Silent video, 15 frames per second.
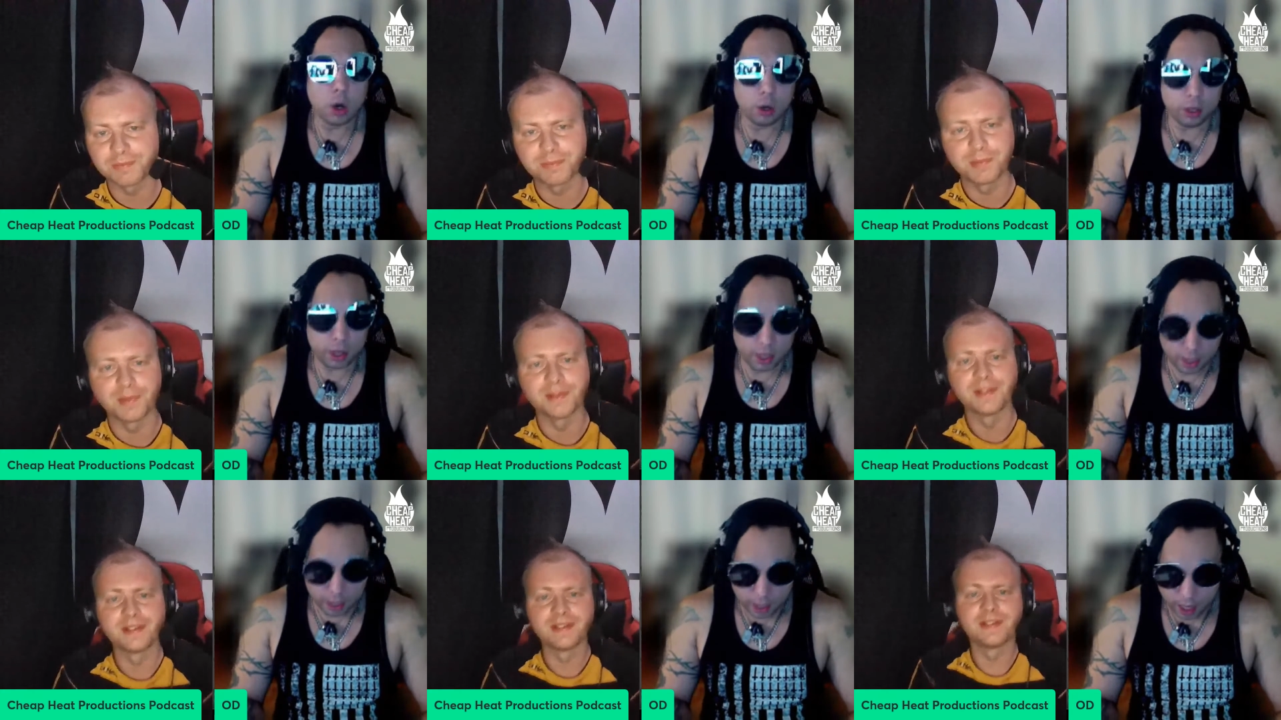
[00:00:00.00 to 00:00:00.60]
Speaker 1: Yeah, but,
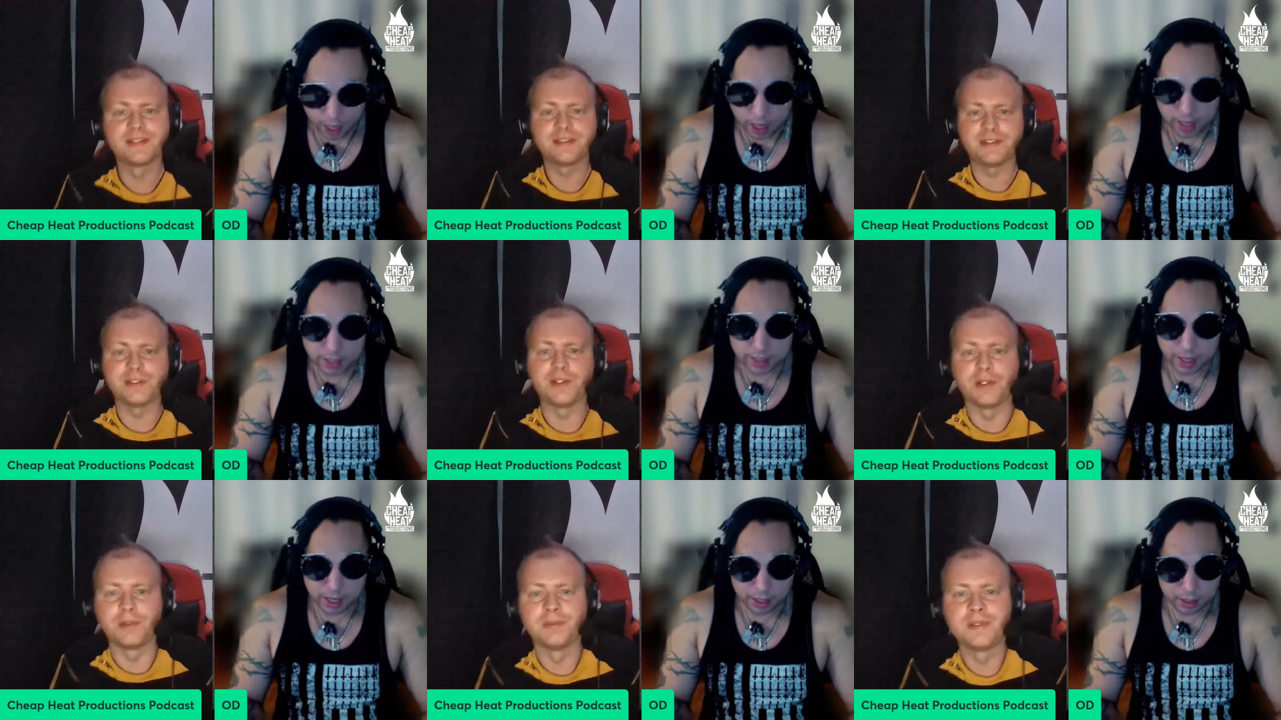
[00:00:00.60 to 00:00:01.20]
yeah, yeah, exactly.
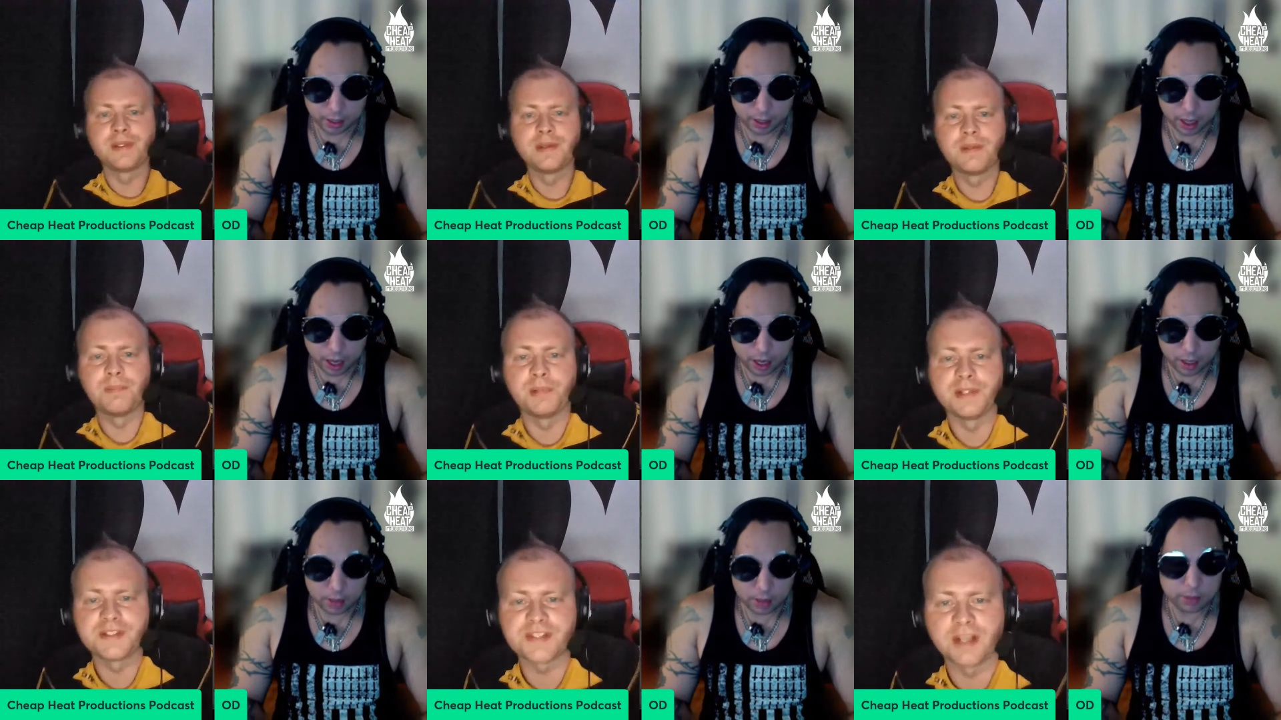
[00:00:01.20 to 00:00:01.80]
You know,
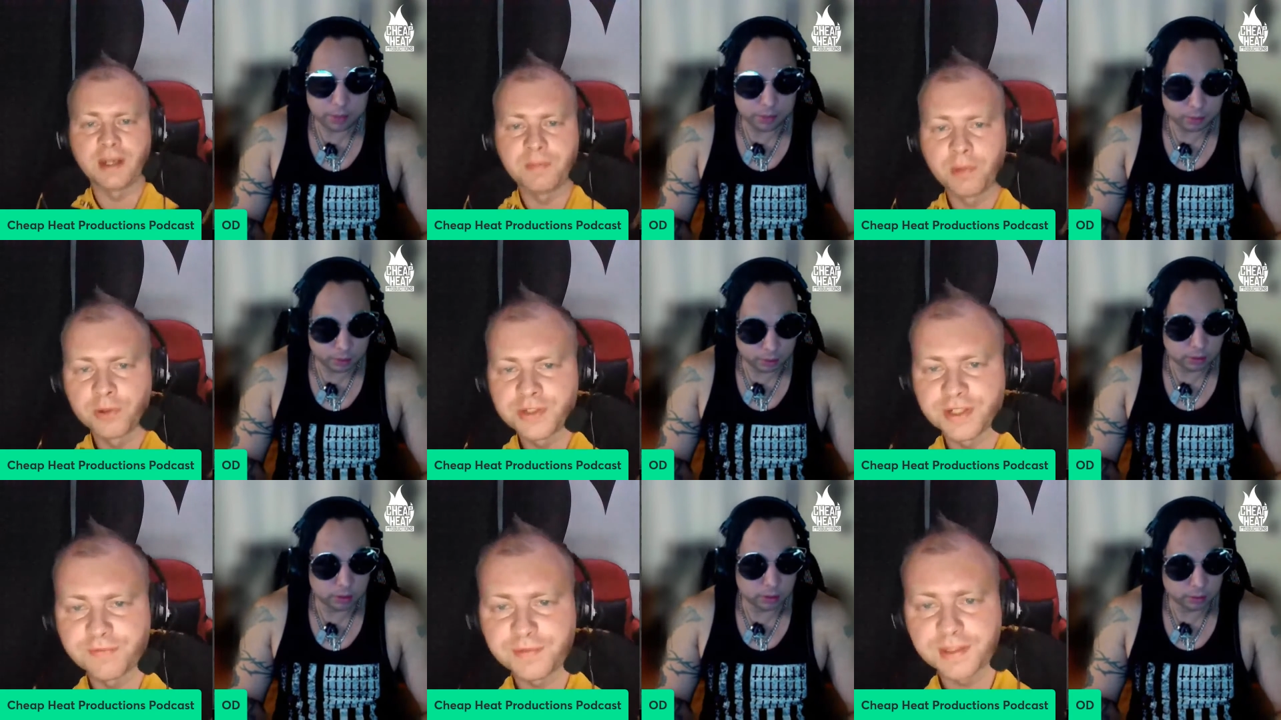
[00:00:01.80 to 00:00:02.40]
but it's a lot more
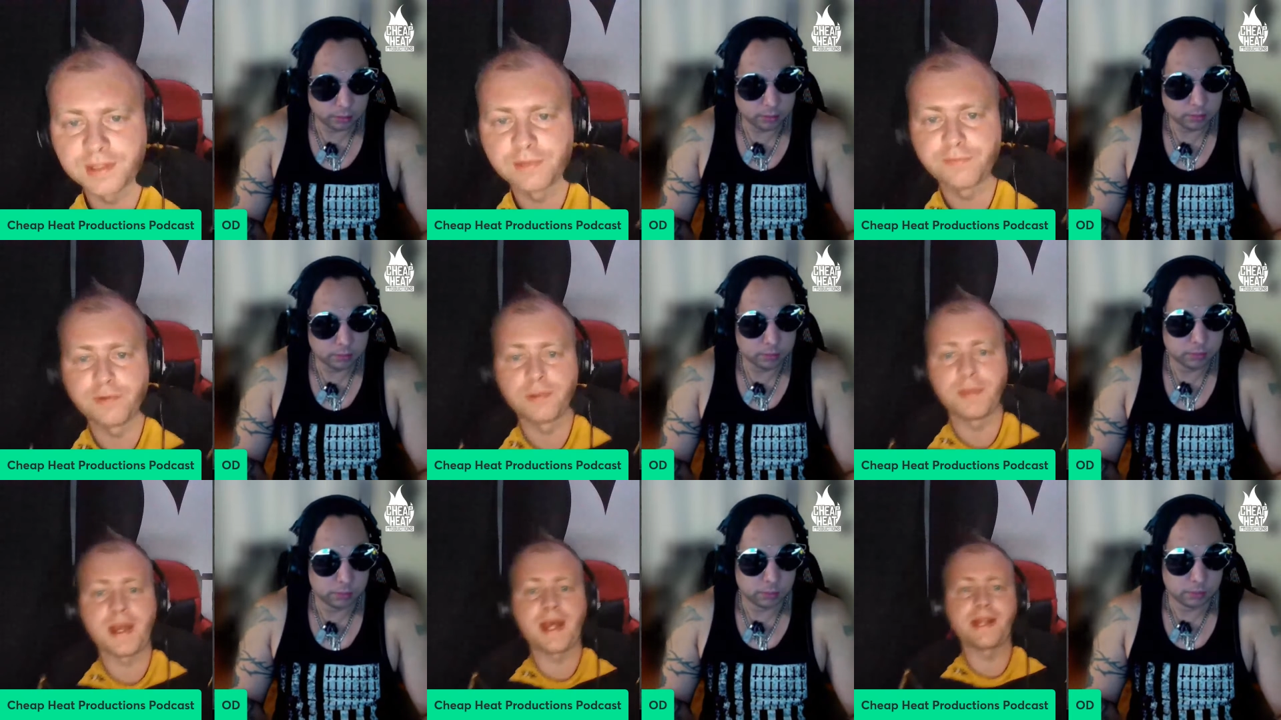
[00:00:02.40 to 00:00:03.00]
difficult
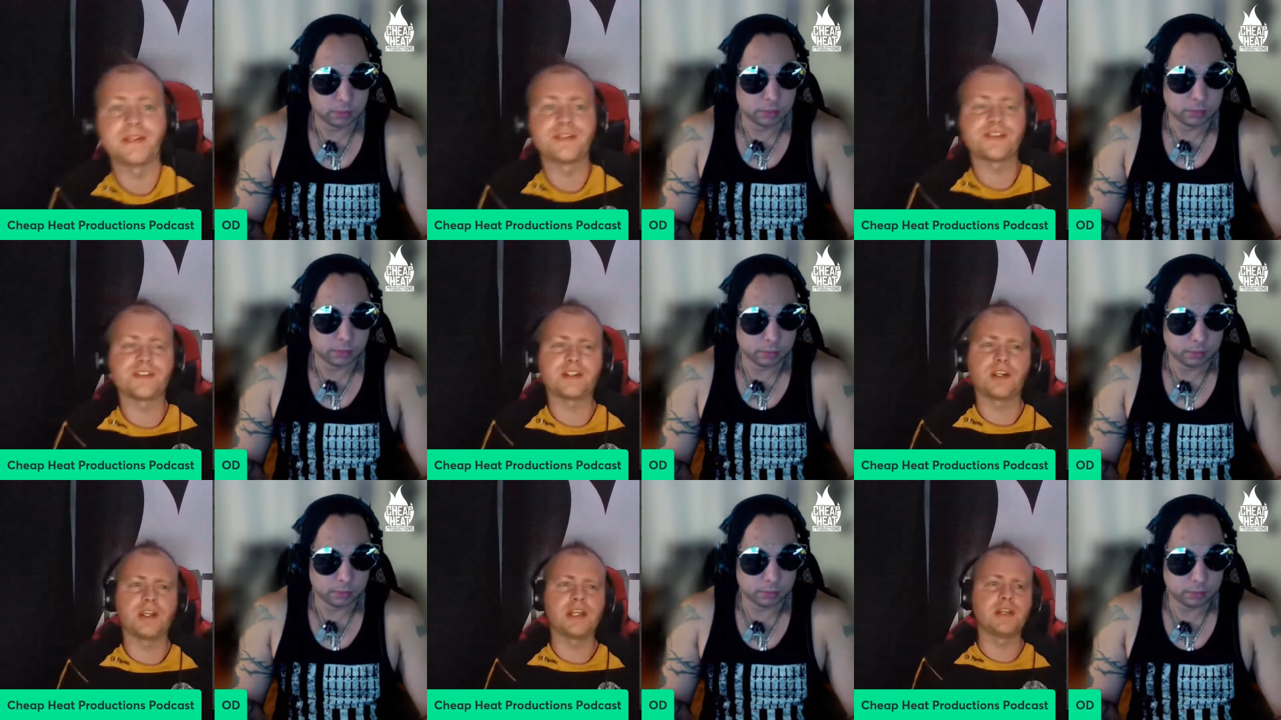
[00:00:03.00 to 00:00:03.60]
for bands to
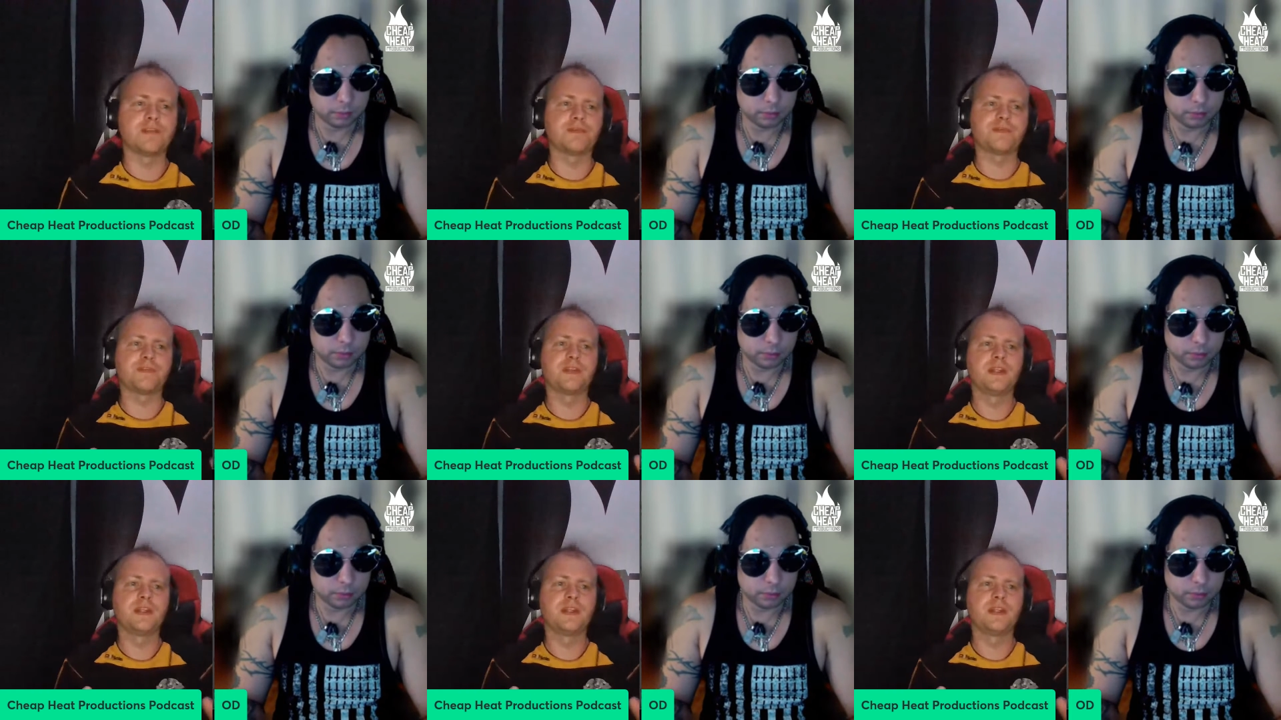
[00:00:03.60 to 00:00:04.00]
kind of.